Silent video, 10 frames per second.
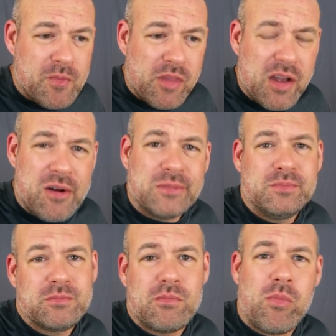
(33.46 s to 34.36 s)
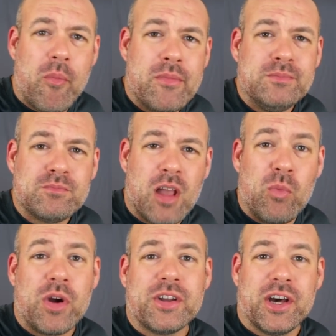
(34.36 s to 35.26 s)
Oh, I'm
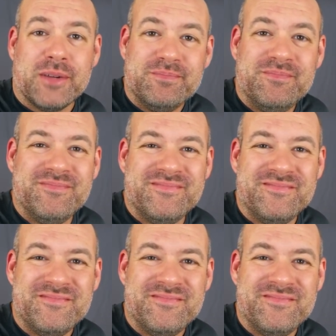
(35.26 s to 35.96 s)
working on it.